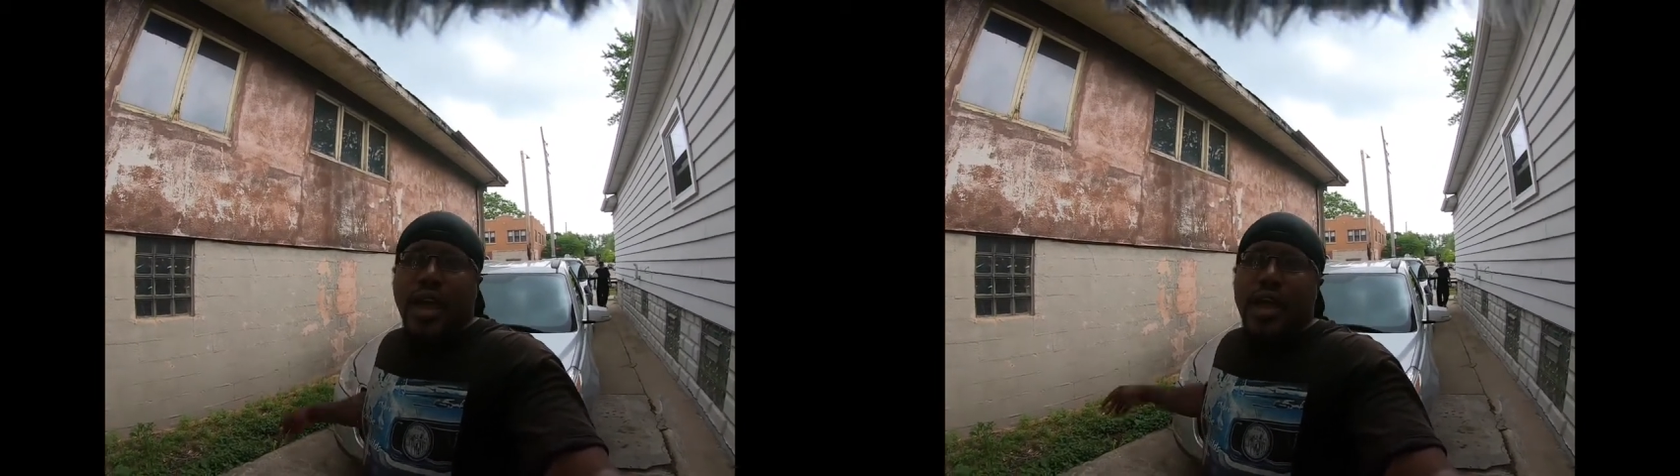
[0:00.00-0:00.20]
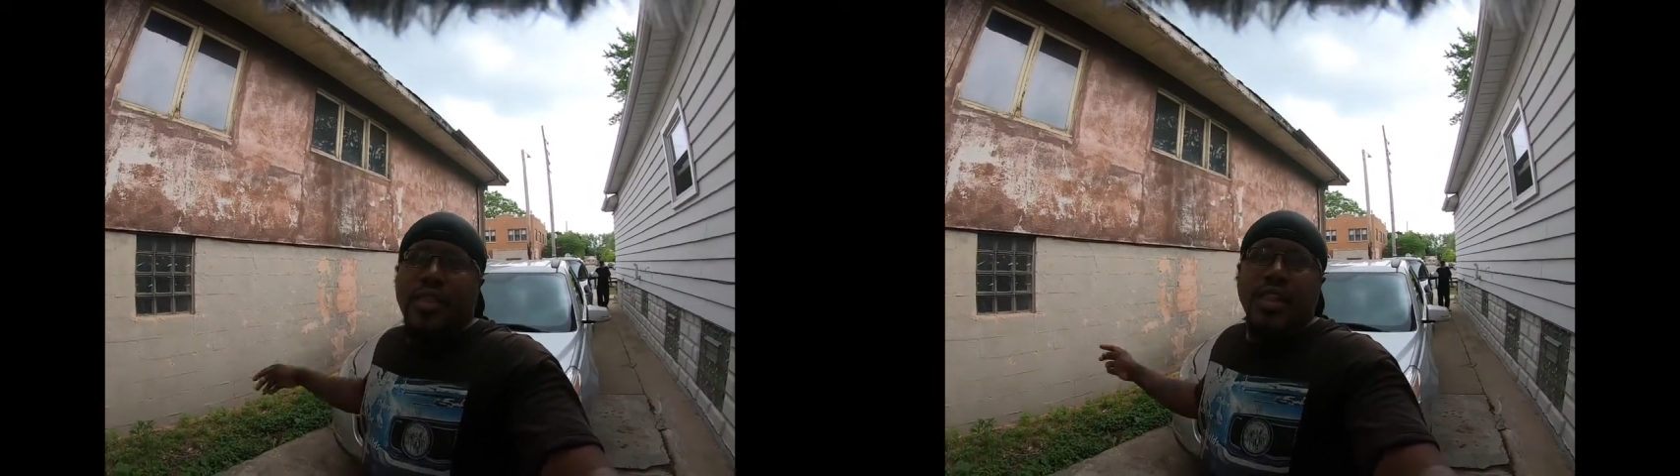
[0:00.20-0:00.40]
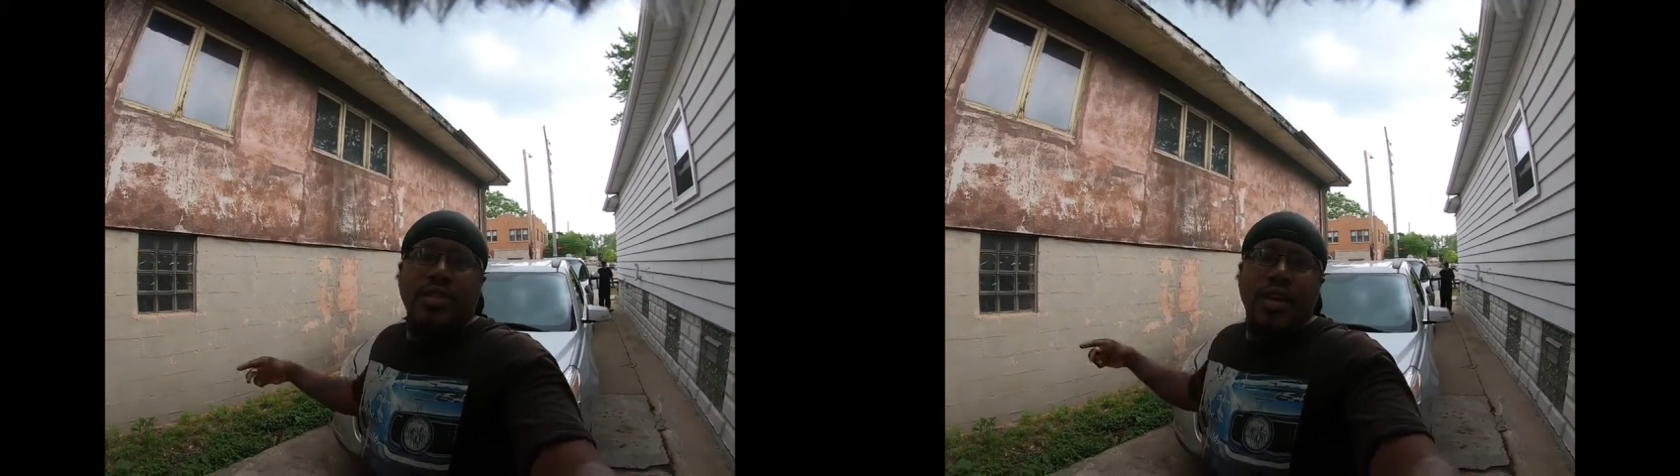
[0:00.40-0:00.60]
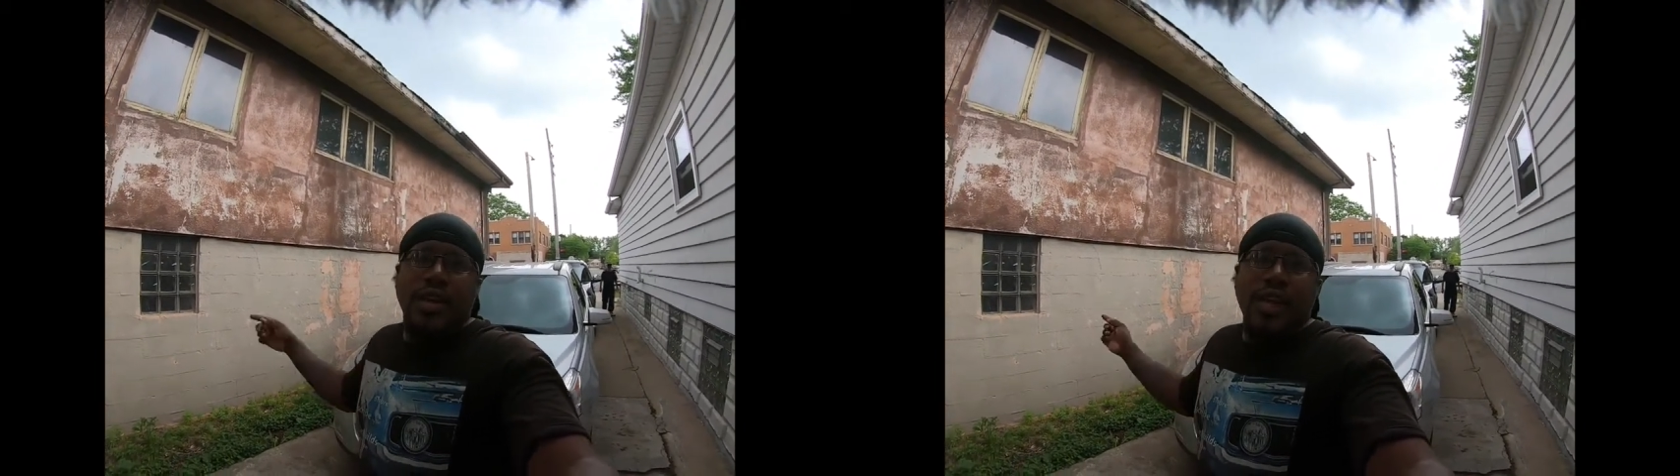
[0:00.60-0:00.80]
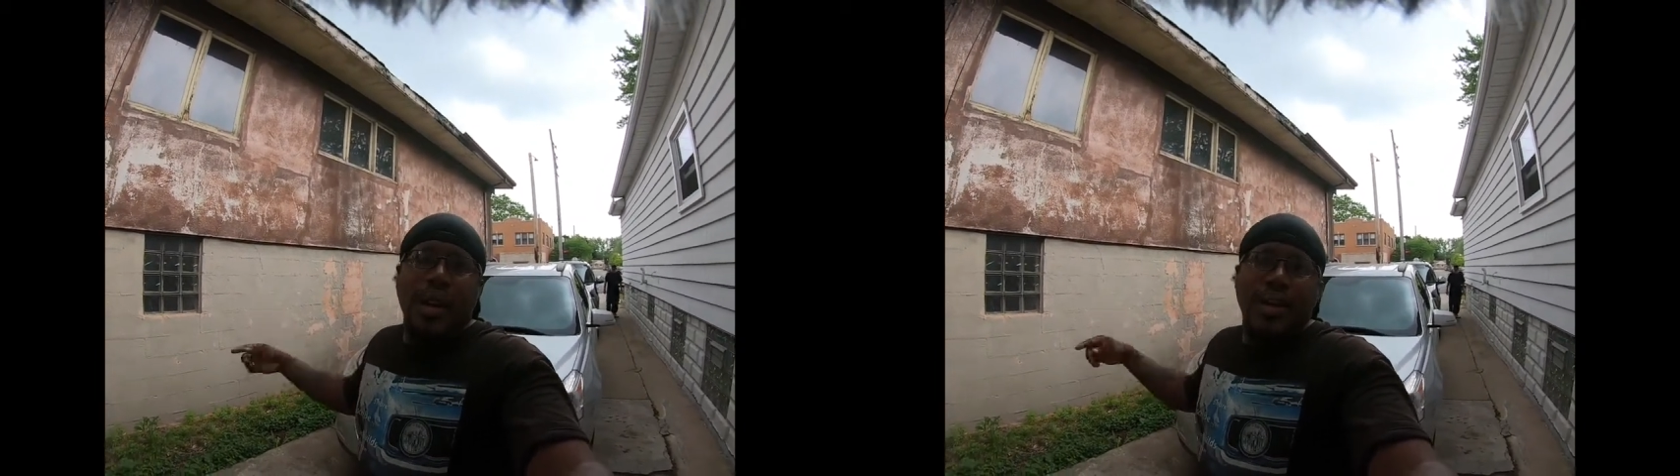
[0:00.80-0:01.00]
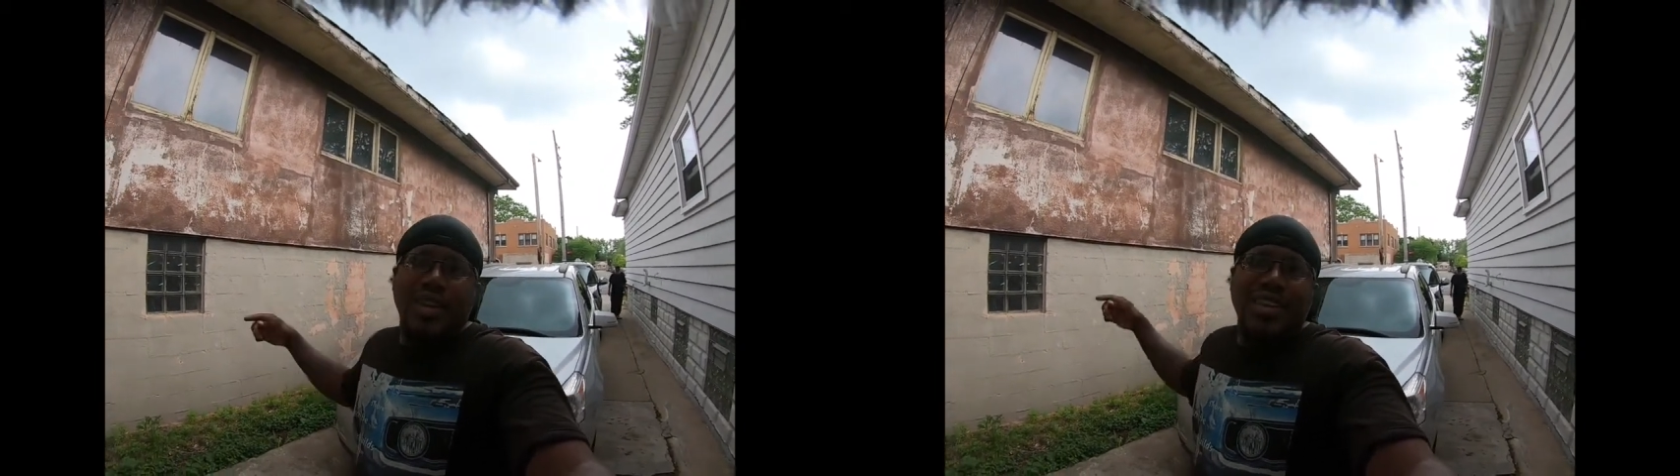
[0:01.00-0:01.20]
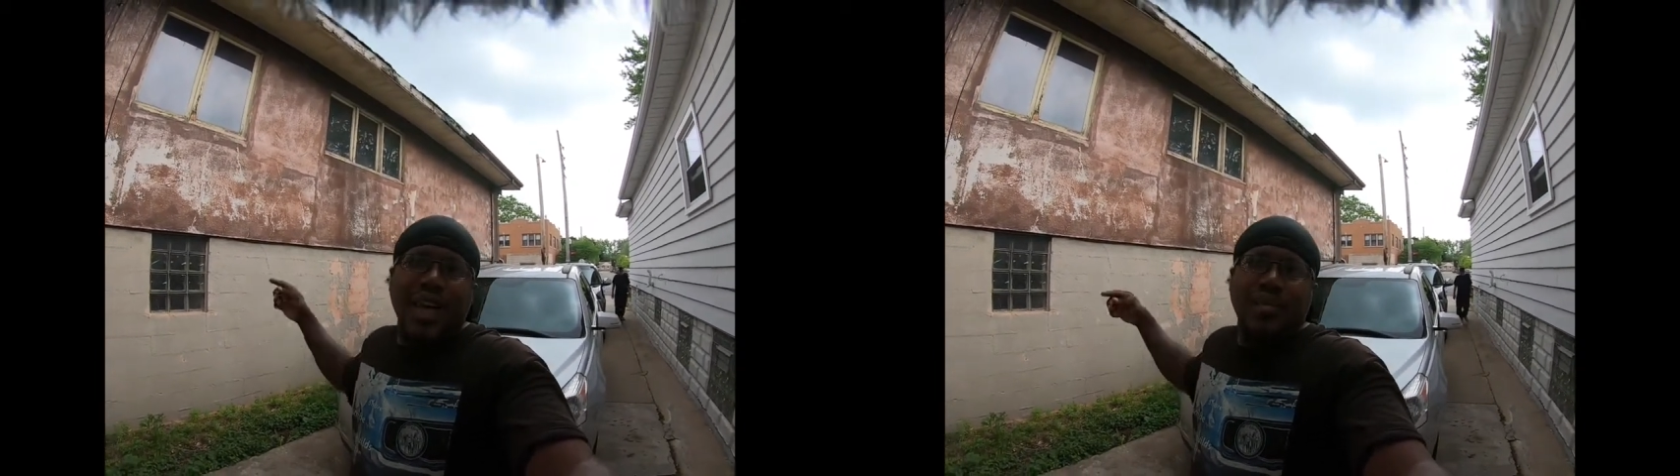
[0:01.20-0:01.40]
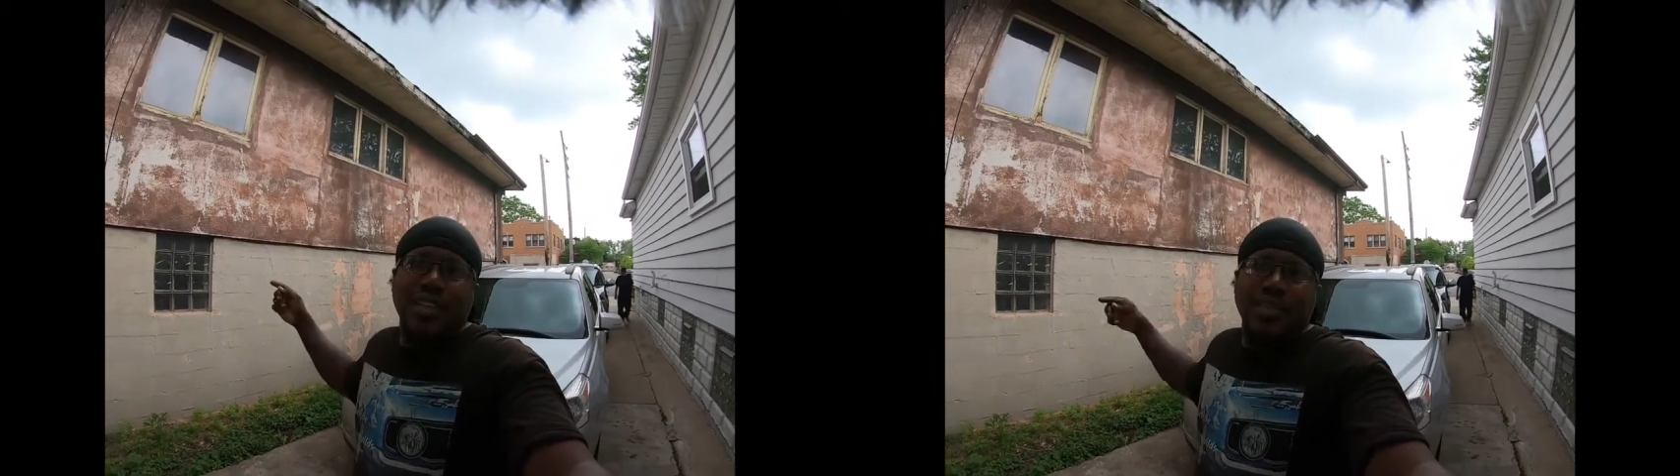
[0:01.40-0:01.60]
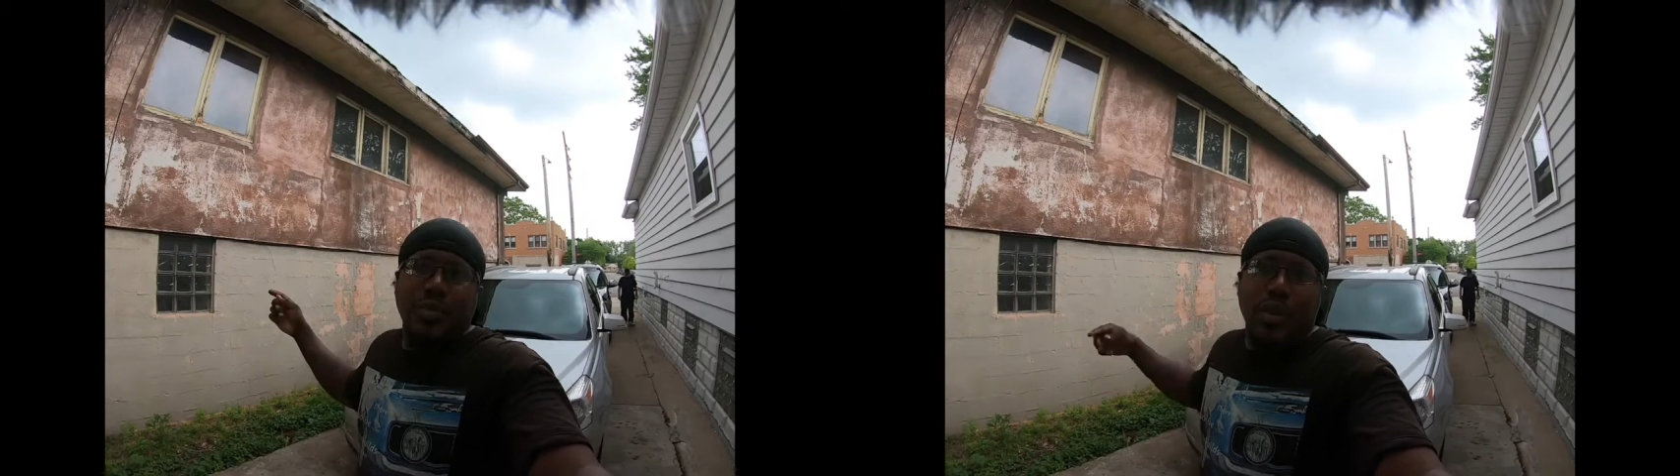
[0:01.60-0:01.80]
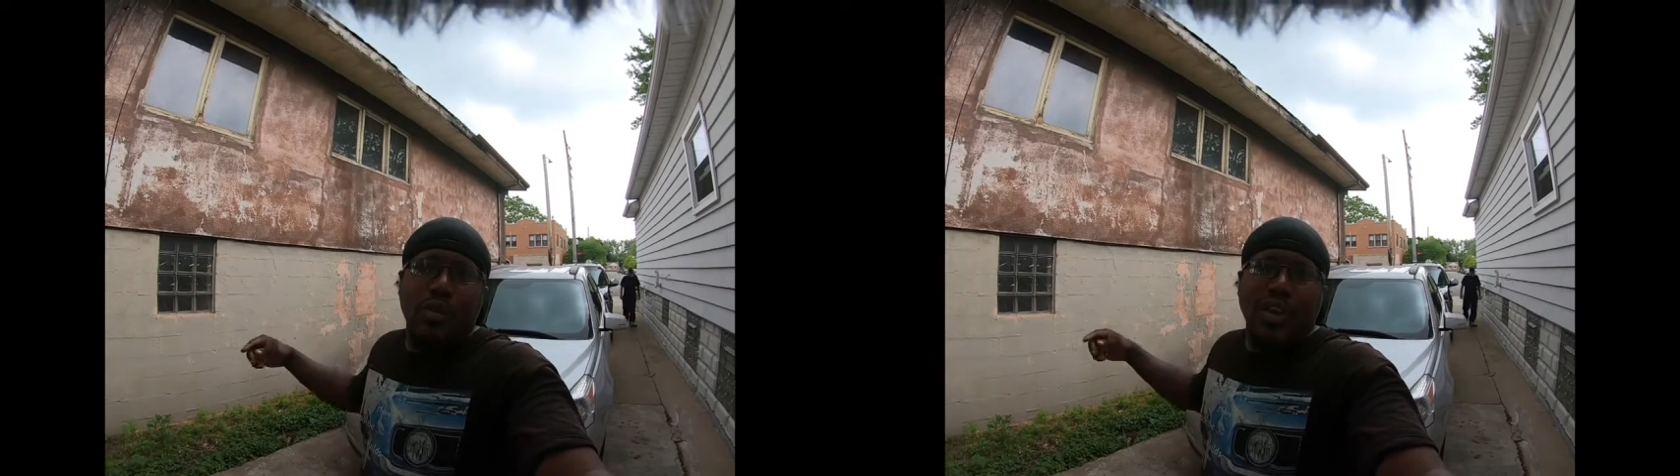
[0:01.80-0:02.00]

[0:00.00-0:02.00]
and leave me a comment in the comment section below,